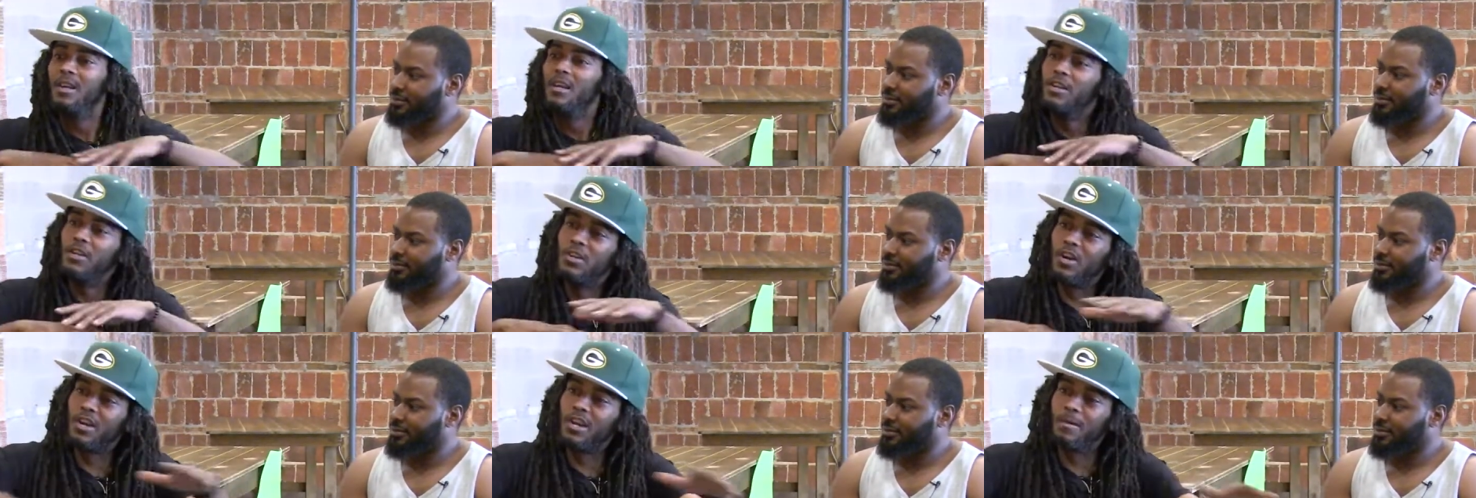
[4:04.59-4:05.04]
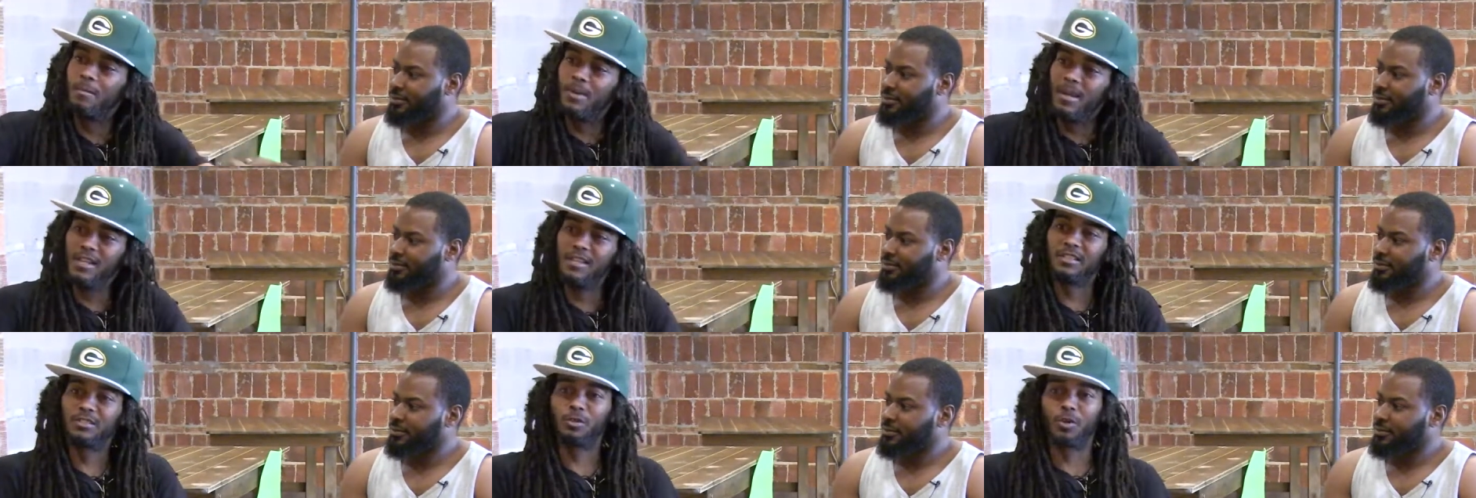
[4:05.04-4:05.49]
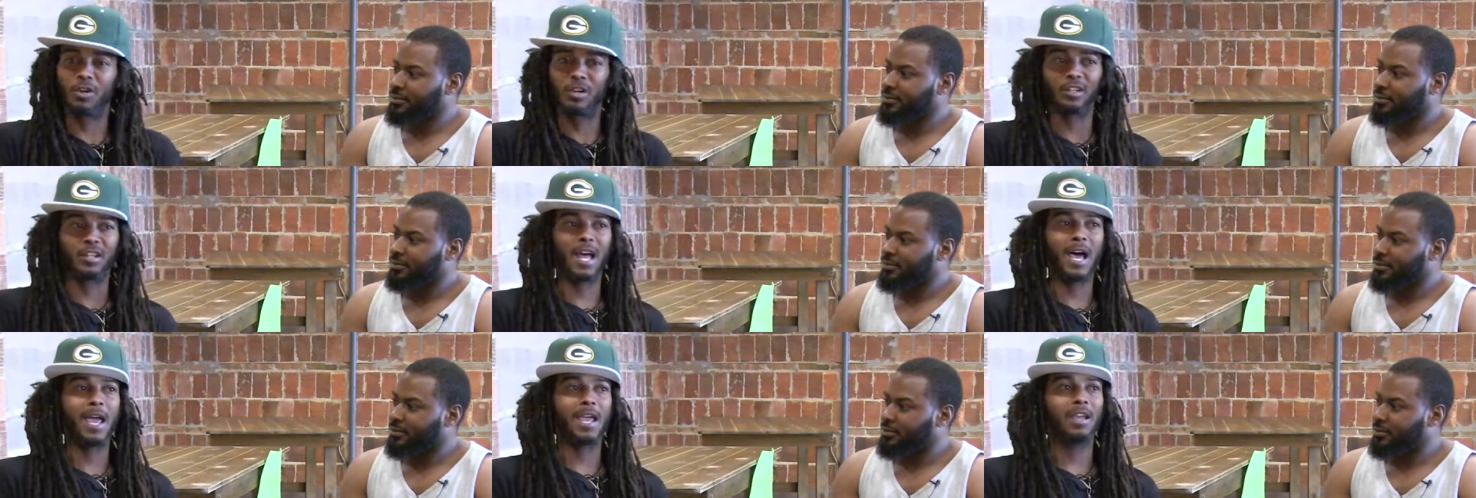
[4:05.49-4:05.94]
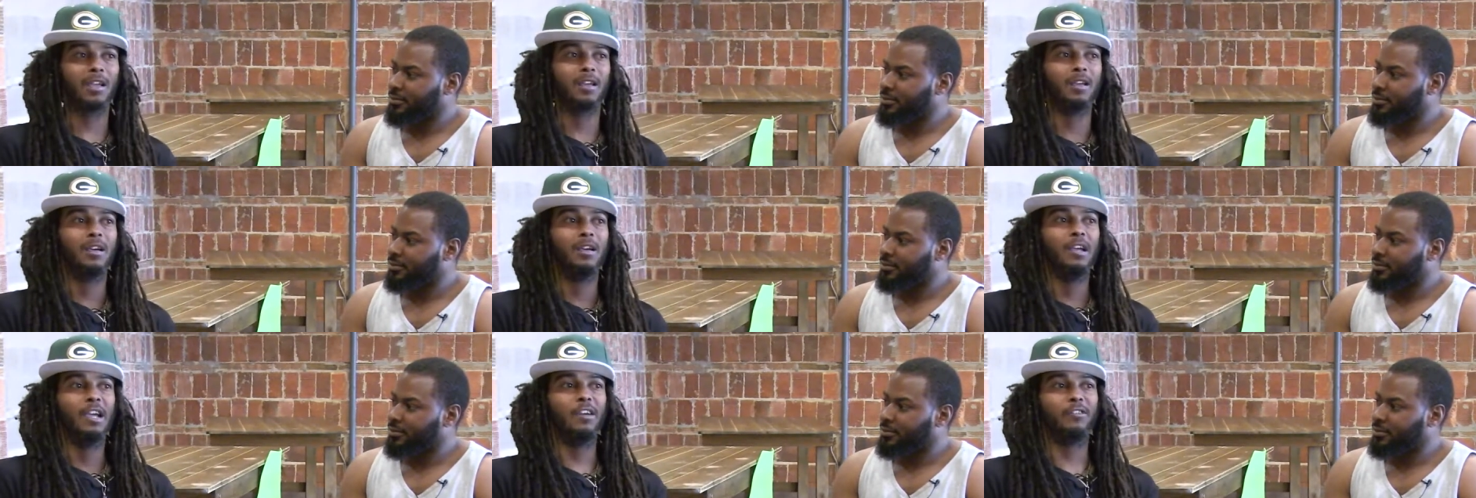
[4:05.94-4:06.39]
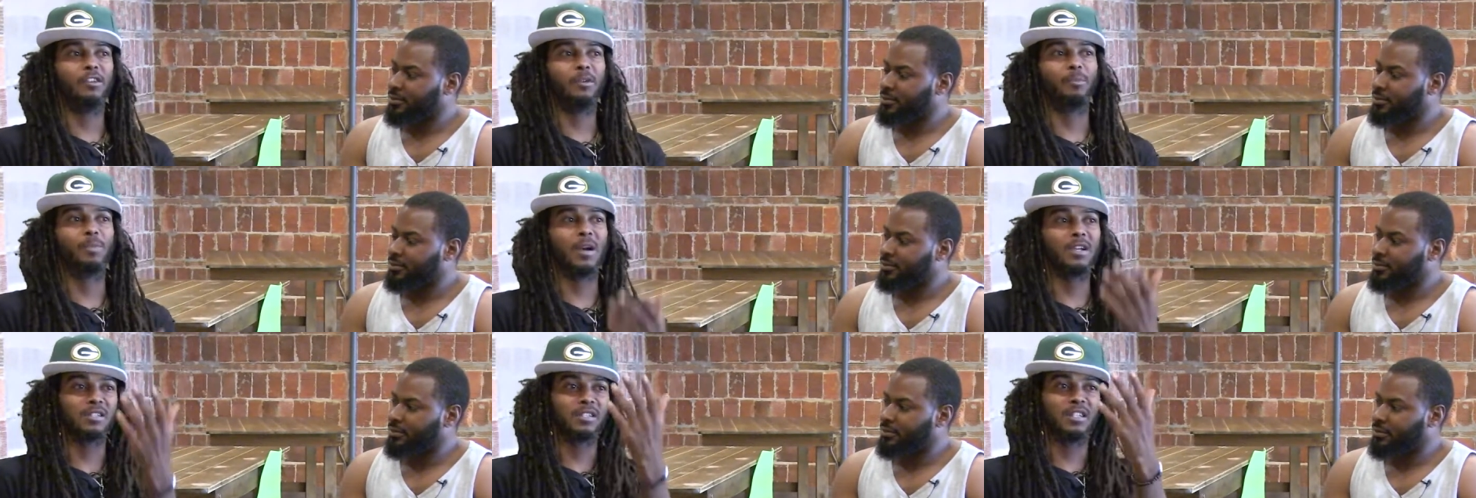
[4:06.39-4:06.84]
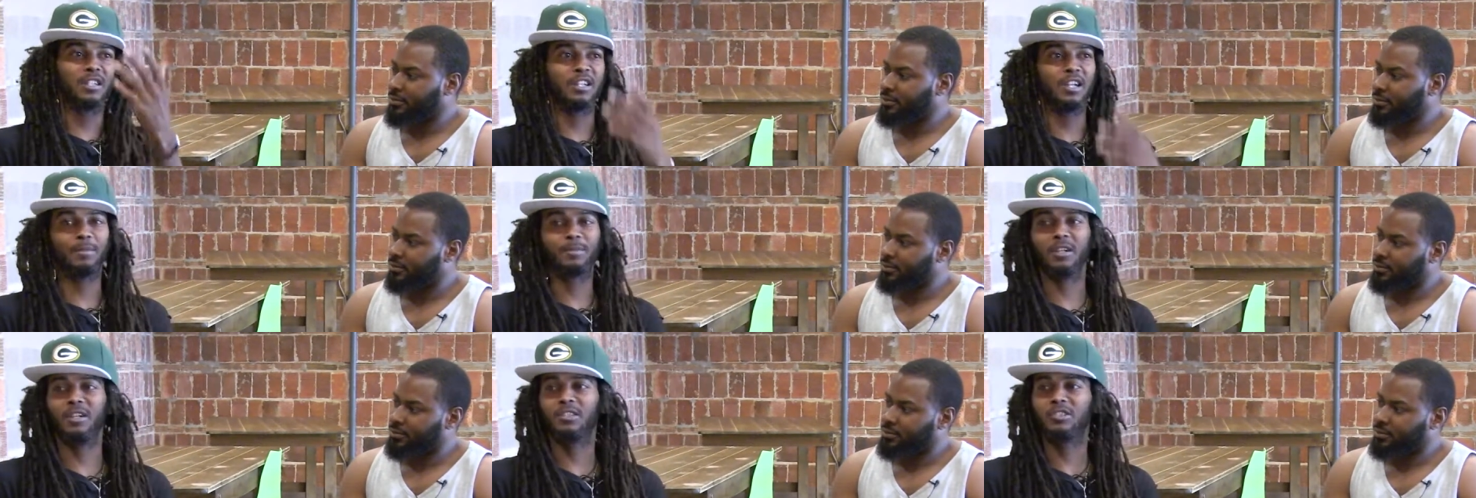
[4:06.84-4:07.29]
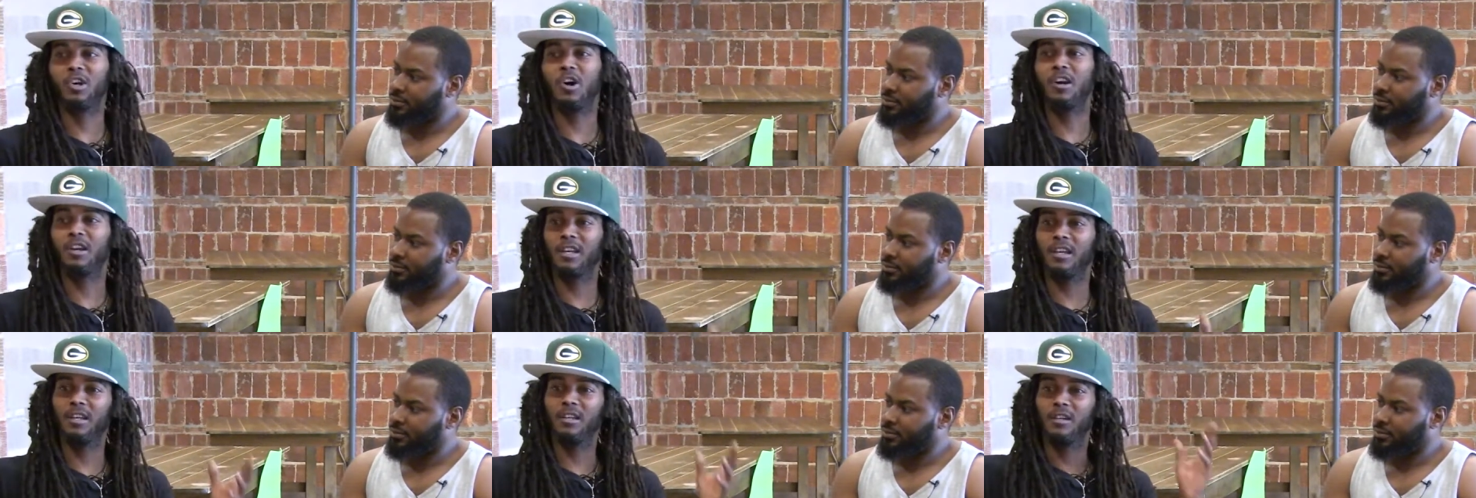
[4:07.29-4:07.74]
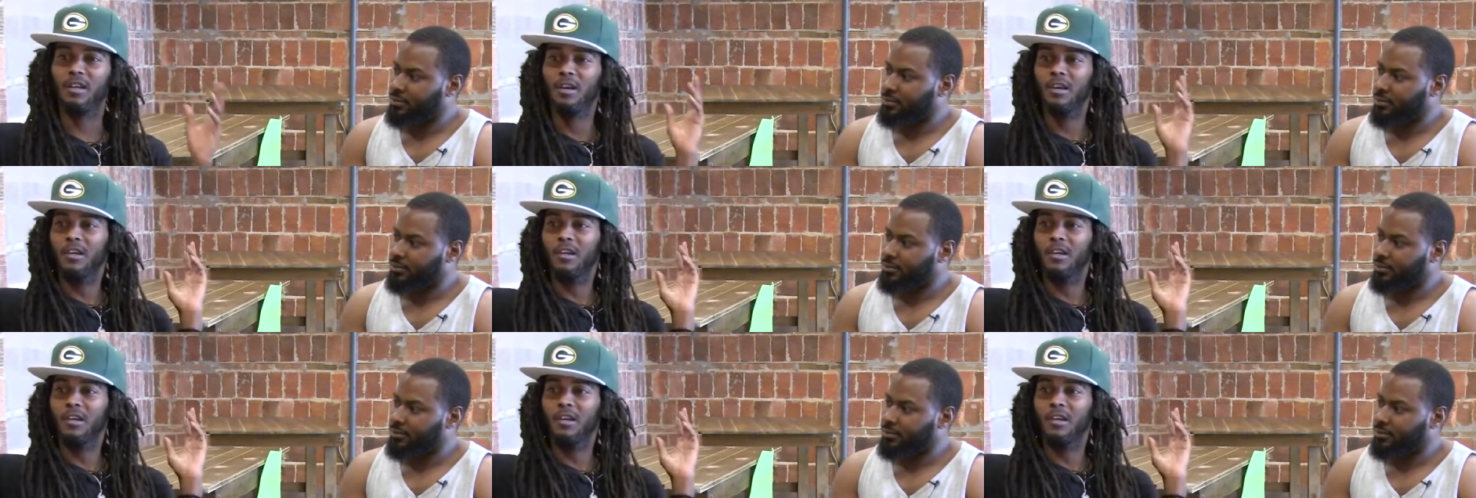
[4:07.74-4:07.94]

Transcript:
Speaker 1: You know what I mean? It's sort of like if the president up there talking,